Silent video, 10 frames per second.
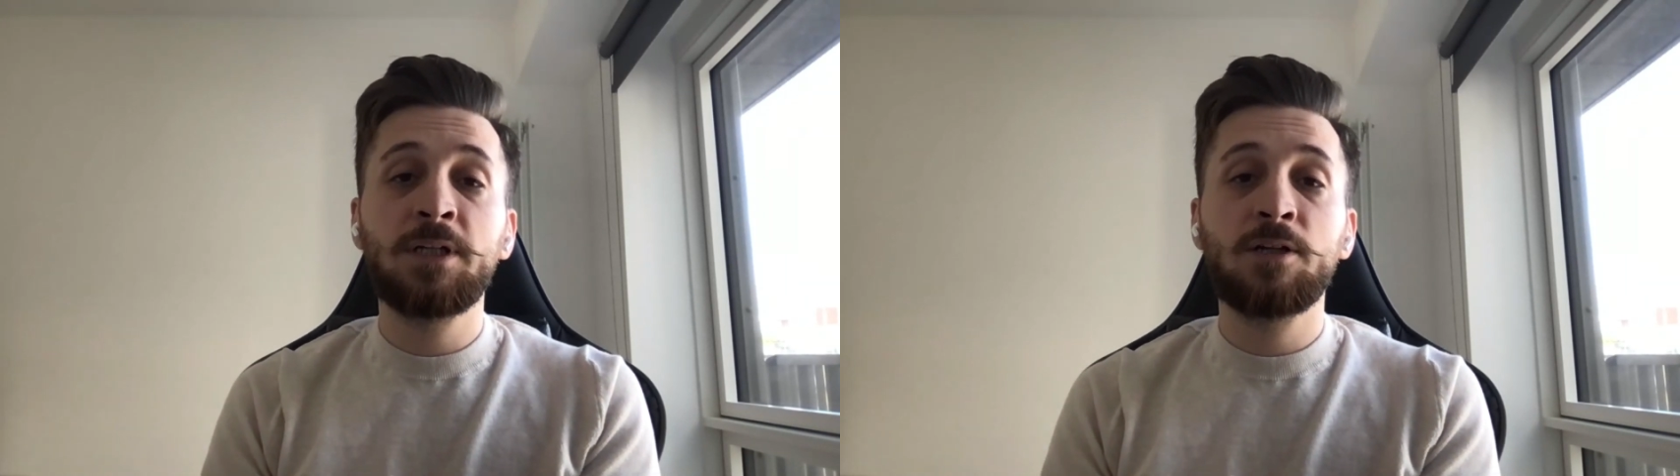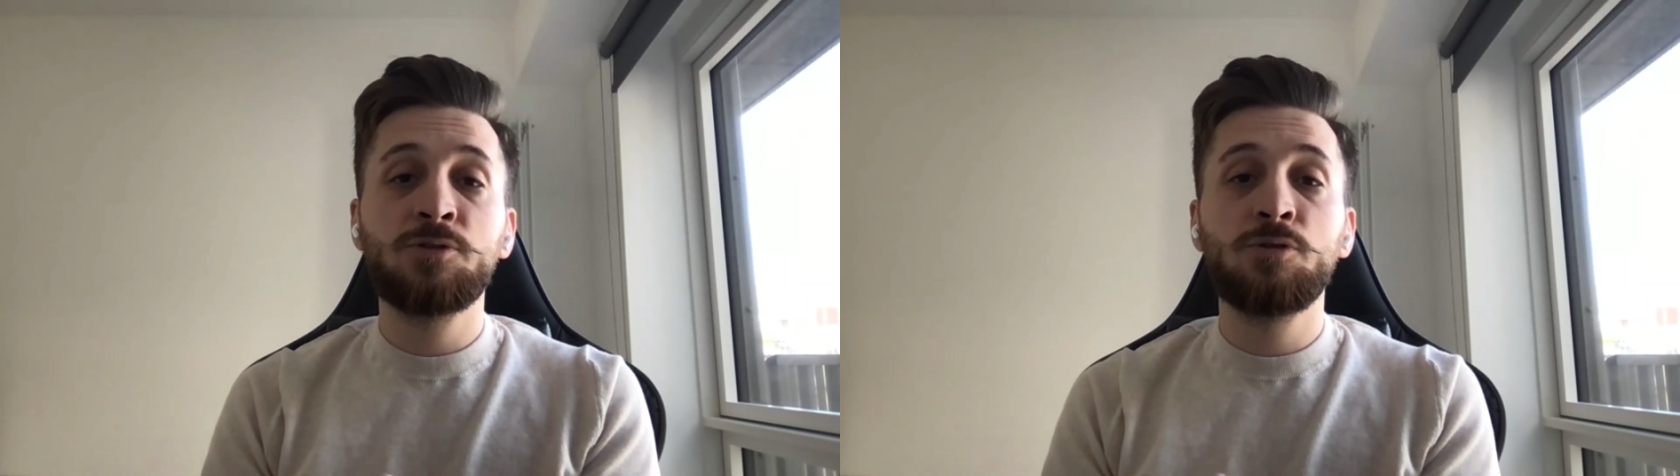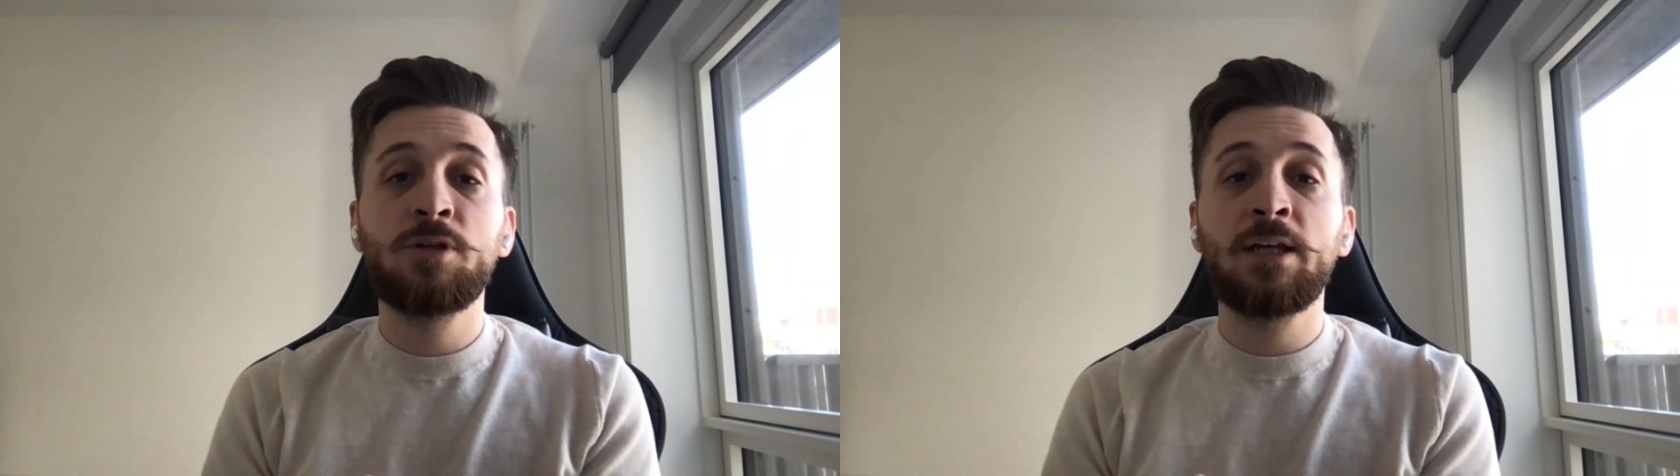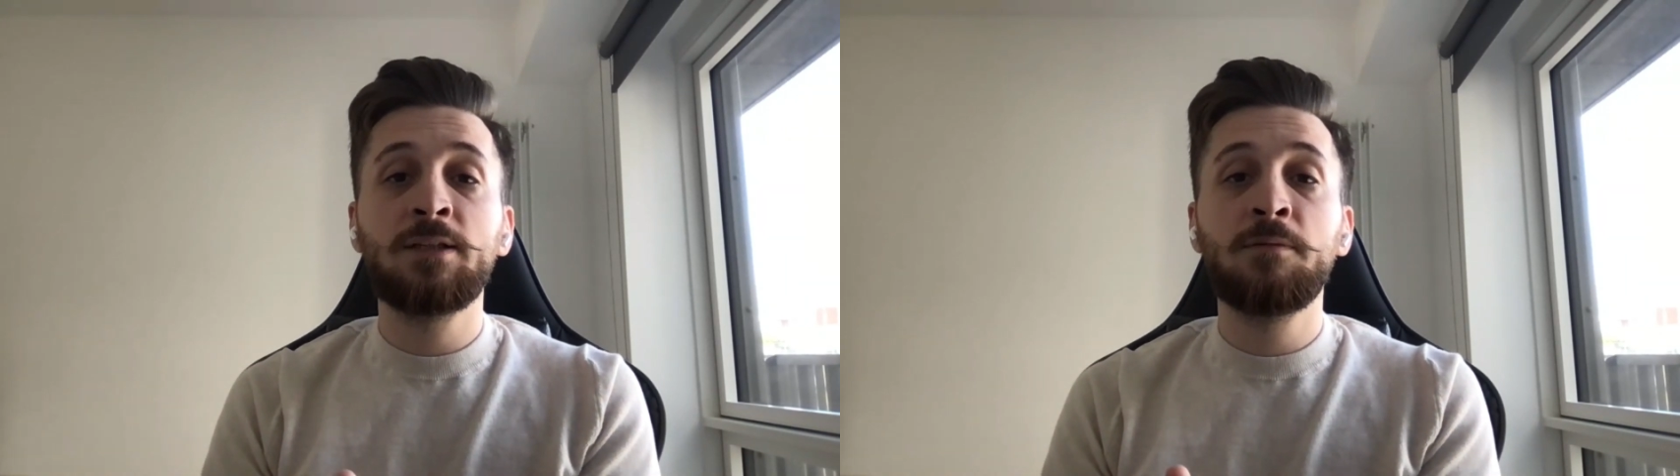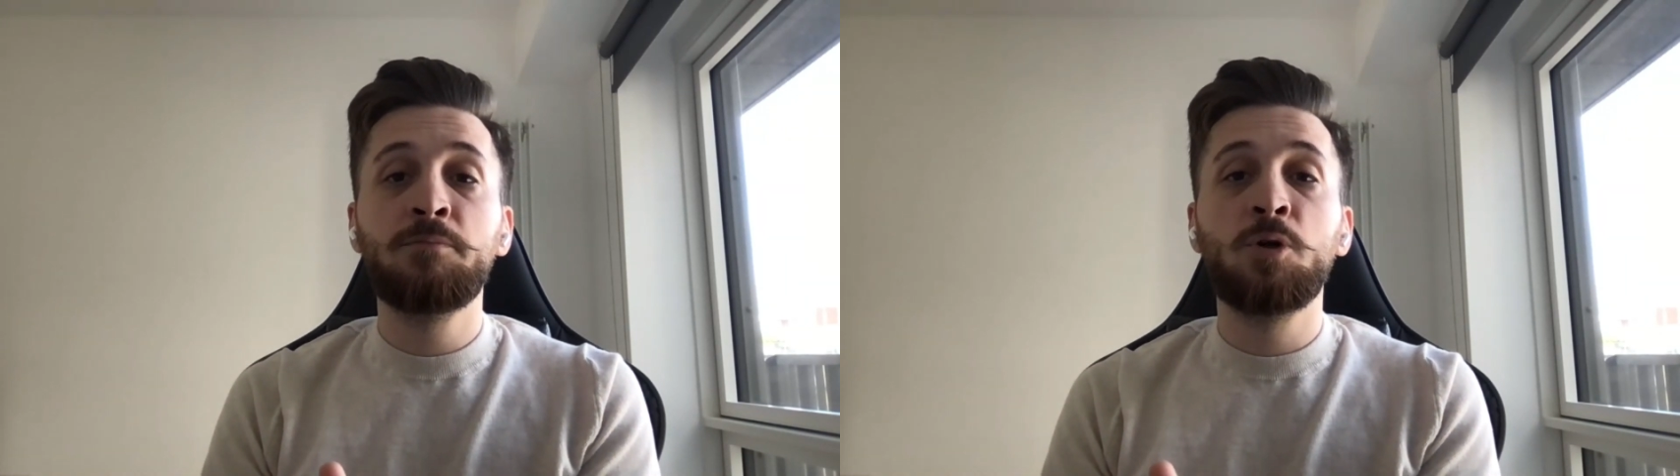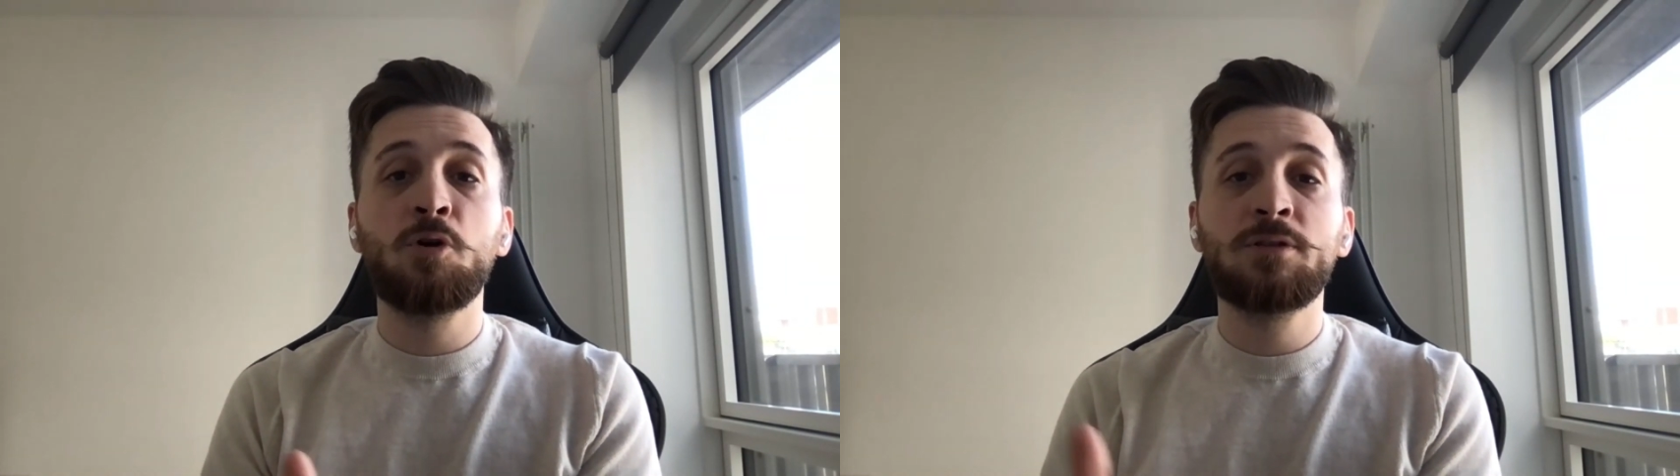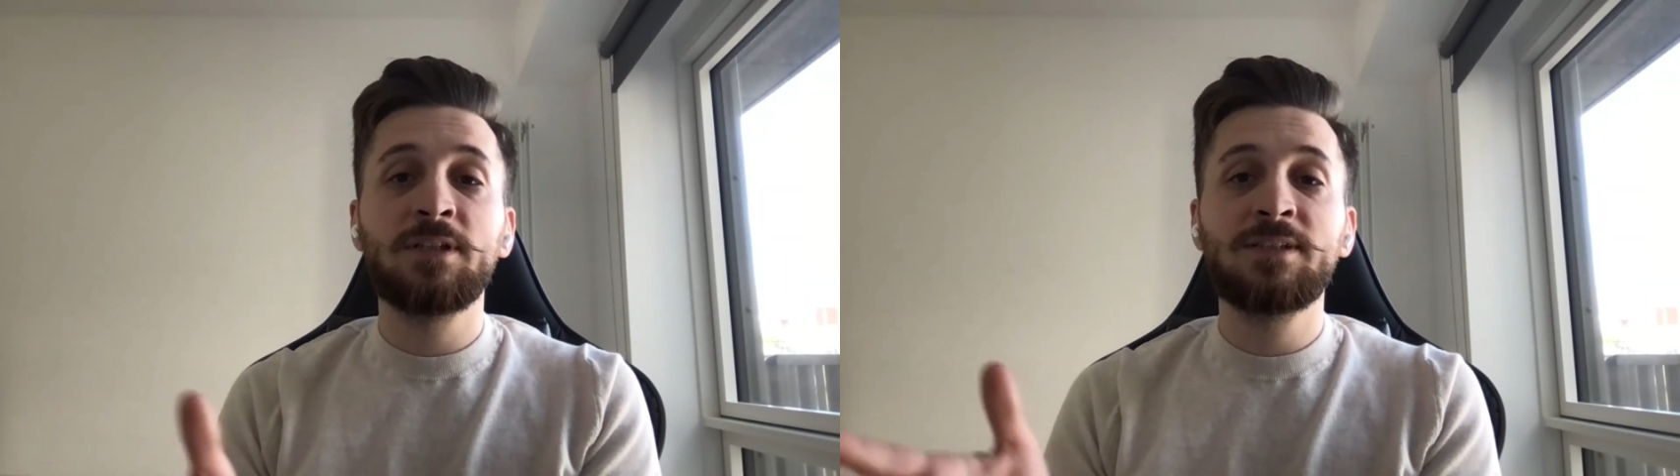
because you can broke